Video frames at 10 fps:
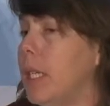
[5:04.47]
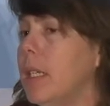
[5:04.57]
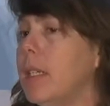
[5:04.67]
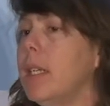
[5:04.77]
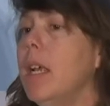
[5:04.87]

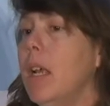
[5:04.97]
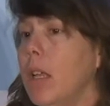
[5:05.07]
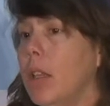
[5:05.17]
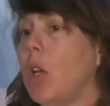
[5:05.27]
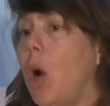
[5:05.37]
is
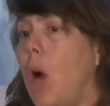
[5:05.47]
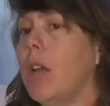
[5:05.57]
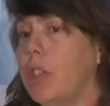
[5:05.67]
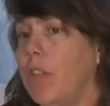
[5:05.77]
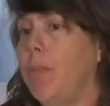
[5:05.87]
the
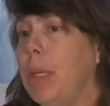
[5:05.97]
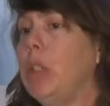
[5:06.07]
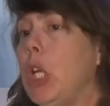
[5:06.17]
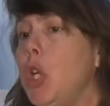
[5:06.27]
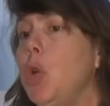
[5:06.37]
cost
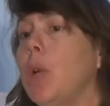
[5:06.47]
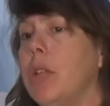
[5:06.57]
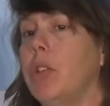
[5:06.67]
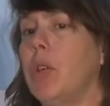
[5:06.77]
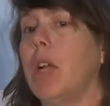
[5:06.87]
building new
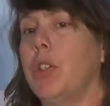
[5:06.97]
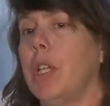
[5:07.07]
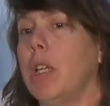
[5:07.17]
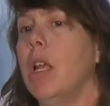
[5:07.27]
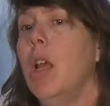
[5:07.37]

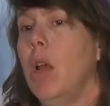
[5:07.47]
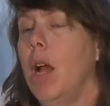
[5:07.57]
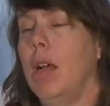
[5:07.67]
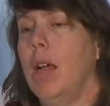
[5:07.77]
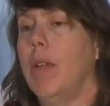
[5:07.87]
construction.
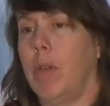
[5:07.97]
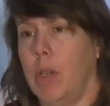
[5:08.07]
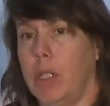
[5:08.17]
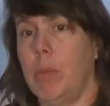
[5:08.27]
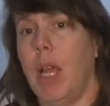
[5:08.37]
I've
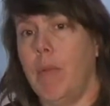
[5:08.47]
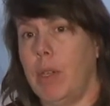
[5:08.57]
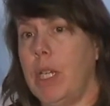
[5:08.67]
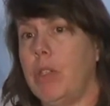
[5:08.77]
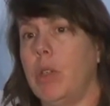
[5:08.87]
heard some
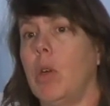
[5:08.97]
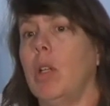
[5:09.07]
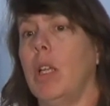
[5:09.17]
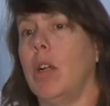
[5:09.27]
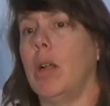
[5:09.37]
conversation
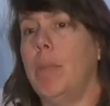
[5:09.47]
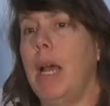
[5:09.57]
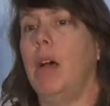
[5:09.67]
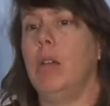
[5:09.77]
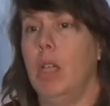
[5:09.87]
earlier
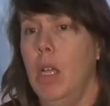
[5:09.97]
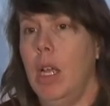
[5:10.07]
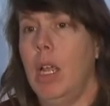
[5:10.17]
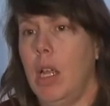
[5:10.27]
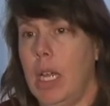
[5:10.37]

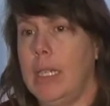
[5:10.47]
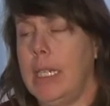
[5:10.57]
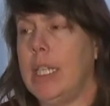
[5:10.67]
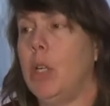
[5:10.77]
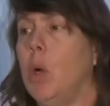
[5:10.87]
about
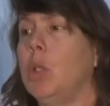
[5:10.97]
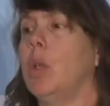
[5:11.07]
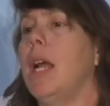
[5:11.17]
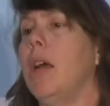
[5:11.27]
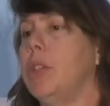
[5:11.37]
existing older
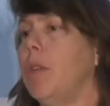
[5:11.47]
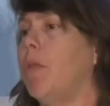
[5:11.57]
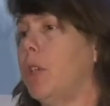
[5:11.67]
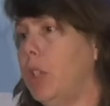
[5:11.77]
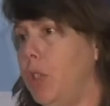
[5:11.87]
housing
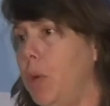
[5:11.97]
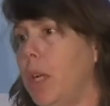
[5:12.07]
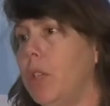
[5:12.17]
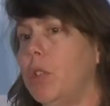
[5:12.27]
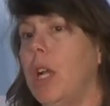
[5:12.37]
versus new
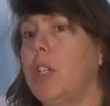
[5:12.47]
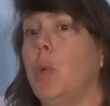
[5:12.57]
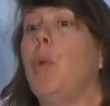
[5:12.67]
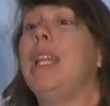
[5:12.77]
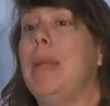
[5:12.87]

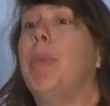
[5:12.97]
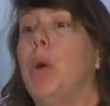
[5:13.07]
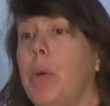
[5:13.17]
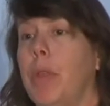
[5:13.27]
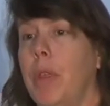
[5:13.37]
construction. We need
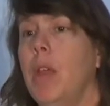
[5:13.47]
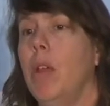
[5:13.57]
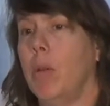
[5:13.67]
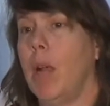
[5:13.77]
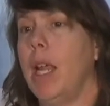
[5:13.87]
both,
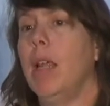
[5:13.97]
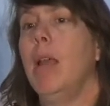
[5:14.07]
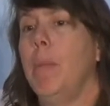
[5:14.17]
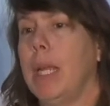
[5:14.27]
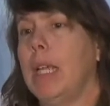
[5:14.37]

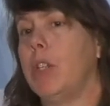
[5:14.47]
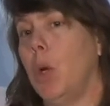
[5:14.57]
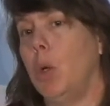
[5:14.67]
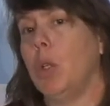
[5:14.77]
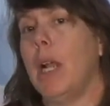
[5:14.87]
right? Because the
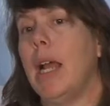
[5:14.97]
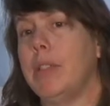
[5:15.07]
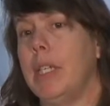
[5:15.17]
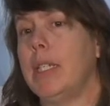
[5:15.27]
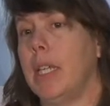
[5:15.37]
older
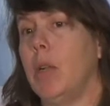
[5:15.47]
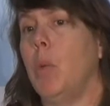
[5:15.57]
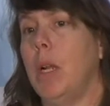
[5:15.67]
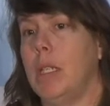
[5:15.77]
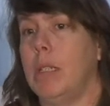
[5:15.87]
housing is going to
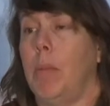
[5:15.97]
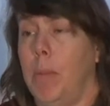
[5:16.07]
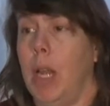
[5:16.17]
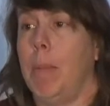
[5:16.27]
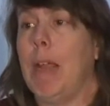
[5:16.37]
what's
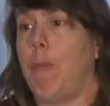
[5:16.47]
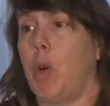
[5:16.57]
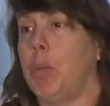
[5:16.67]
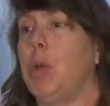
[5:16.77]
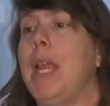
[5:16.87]
going to be
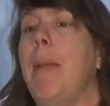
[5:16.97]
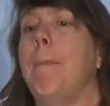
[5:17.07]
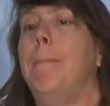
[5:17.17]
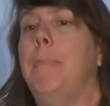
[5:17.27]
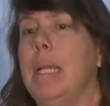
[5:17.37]
affordable.
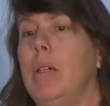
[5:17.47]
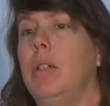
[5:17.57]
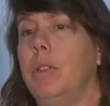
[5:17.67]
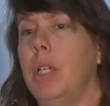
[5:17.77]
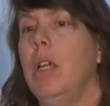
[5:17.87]

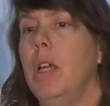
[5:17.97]
Build